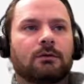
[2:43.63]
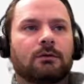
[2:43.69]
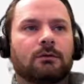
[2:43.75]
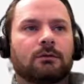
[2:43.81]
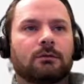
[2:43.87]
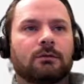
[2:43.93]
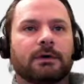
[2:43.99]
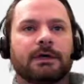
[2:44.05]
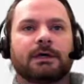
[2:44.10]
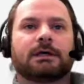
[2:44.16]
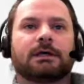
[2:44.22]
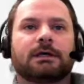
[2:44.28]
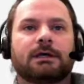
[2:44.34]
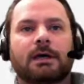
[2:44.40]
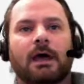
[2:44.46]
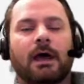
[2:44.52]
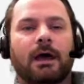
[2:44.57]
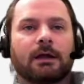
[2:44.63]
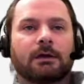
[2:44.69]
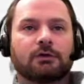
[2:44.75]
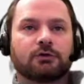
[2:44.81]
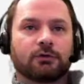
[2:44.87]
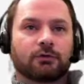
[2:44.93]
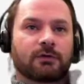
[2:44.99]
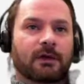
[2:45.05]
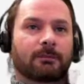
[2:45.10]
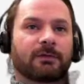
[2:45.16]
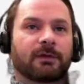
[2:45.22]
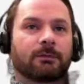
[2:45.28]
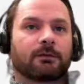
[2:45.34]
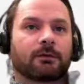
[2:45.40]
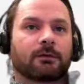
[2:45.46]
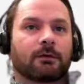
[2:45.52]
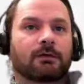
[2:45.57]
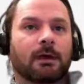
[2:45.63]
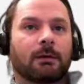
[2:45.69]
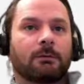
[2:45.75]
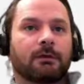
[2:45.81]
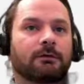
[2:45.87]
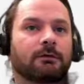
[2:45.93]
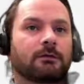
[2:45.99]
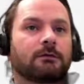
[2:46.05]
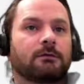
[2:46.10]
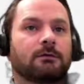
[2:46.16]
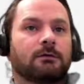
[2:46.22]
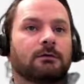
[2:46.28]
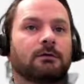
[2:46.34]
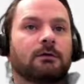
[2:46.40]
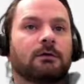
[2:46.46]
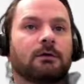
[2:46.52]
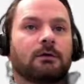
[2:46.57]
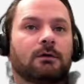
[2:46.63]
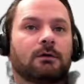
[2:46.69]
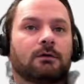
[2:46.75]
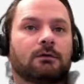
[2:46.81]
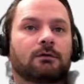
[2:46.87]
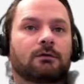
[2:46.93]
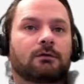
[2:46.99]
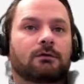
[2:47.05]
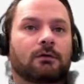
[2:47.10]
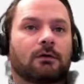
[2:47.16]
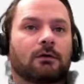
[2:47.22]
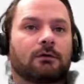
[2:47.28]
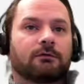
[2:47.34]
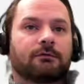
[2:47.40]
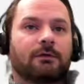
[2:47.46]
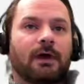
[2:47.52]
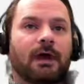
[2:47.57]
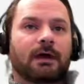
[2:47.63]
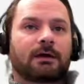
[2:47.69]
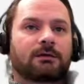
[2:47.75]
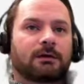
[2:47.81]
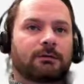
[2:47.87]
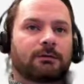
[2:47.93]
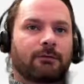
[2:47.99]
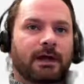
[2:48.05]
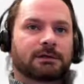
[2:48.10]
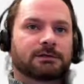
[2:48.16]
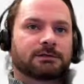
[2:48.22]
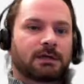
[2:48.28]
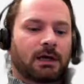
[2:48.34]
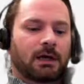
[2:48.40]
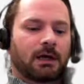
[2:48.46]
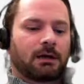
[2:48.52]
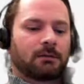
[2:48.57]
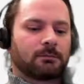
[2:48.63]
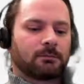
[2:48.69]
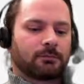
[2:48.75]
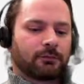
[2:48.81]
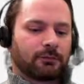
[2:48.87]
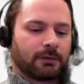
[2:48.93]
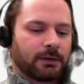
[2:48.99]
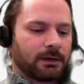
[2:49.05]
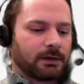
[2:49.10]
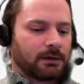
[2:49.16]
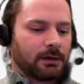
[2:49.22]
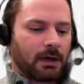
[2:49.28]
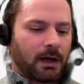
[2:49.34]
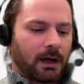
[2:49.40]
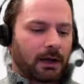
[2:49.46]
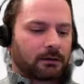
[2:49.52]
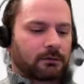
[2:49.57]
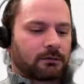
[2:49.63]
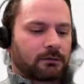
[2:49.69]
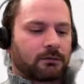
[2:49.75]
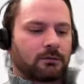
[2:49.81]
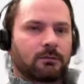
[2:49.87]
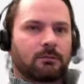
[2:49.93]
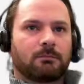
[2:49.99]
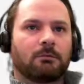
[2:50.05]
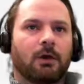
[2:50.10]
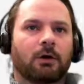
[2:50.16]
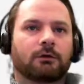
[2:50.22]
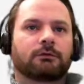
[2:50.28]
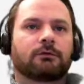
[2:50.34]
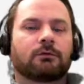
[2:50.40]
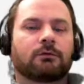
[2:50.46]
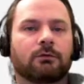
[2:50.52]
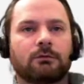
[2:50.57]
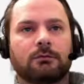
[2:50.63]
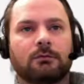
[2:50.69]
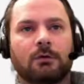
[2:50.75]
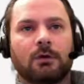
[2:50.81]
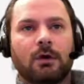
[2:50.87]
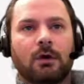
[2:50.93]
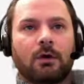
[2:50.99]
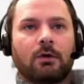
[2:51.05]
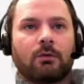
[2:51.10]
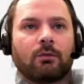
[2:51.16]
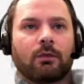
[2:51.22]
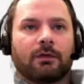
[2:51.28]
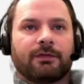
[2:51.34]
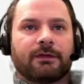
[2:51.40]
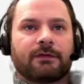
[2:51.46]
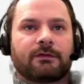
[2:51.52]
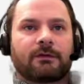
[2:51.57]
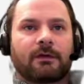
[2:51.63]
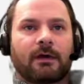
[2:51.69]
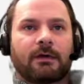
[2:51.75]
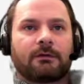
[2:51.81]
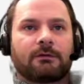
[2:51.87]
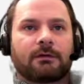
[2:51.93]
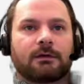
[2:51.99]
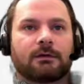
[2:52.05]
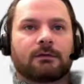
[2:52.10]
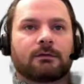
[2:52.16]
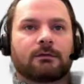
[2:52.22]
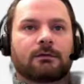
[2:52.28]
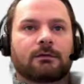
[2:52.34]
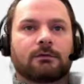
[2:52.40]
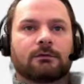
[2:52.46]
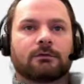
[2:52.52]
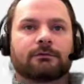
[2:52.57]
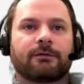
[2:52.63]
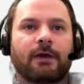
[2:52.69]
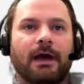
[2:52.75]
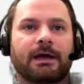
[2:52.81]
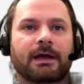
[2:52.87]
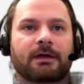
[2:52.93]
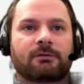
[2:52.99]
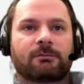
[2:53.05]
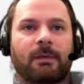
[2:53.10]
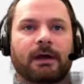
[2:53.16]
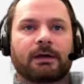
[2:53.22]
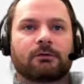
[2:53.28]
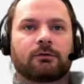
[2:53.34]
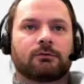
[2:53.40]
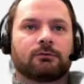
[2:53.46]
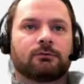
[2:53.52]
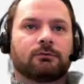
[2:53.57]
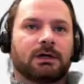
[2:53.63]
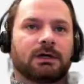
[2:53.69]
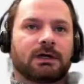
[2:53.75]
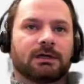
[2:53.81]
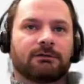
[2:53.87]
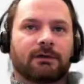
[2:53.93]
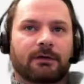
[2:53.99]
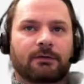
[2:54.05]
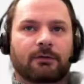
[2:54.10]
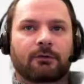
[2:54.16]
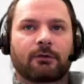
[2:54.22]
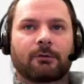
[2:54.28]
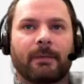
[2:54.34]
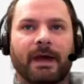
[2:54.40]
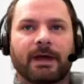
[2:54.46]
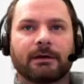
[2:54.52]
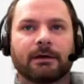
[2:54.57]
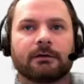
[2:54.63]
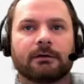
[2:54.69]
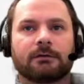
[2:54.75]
We can do something with those numbers. So for x in range 10, print x mod 2. What this says is divide x by 2 and give us the remainder.